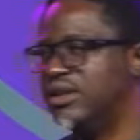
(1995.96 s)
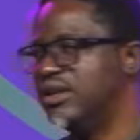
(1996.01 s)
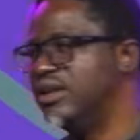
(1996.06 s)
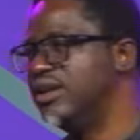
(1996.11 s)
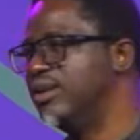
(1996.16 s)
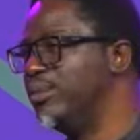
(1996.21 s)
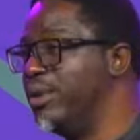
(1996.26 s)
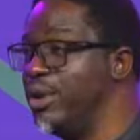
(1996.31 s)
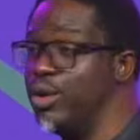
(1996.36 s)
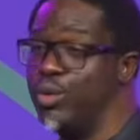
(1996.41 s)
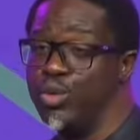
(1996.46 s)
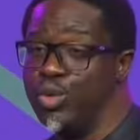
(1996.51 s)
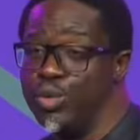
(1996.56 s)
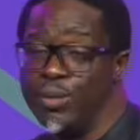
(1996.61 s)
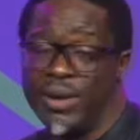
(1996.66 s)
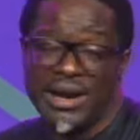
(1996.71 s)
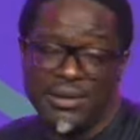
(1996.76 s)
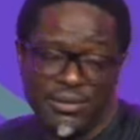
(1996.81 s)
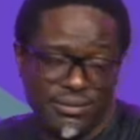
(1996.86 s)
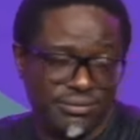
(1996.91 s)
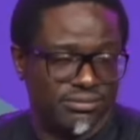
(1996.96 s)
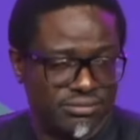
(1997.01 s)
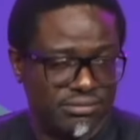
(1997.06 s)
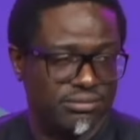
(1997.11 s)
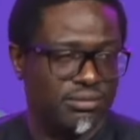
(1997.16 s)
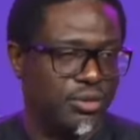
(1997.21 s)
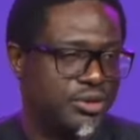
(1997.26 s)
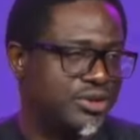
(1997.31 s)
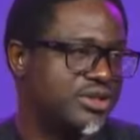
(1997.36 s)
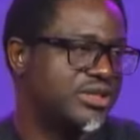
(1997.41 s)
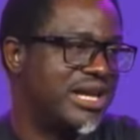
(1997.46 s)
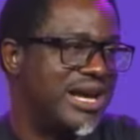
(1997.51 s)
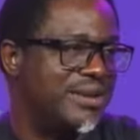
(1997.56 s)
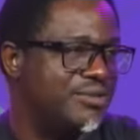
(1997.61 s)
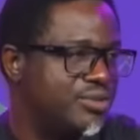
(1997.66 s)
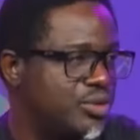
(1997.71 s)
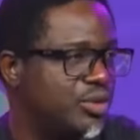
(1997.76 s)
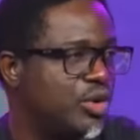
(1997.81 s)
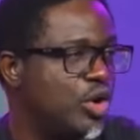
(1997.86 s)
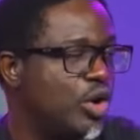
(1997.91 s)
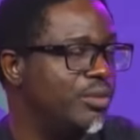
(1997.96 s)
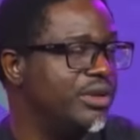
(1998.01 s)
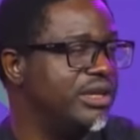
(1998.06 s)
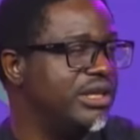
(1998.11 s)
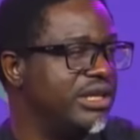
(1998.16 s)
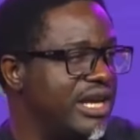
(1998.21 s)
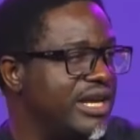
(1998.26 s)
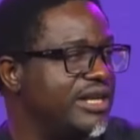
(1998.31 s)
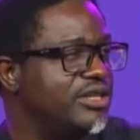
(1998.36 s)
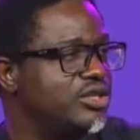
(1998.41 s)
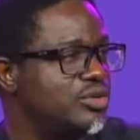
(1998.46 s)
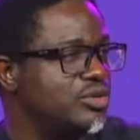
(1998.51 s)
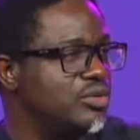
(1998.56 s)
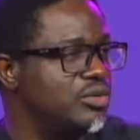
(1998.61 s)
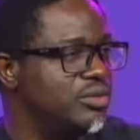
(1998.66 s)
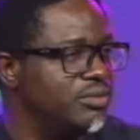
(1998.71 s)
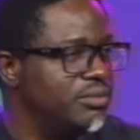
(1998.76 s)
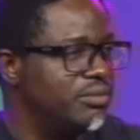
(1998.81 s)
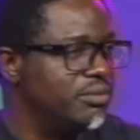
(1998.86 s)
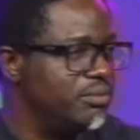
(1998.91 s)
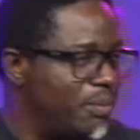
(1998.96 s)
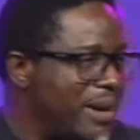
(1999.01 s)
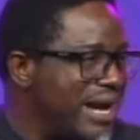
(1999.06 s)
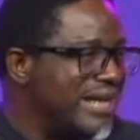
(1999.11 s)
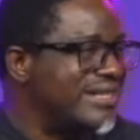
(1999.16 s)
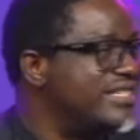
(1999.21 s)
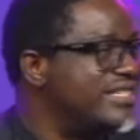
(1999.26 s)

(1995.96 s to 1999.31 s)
But a woman, most times, will communicate to pass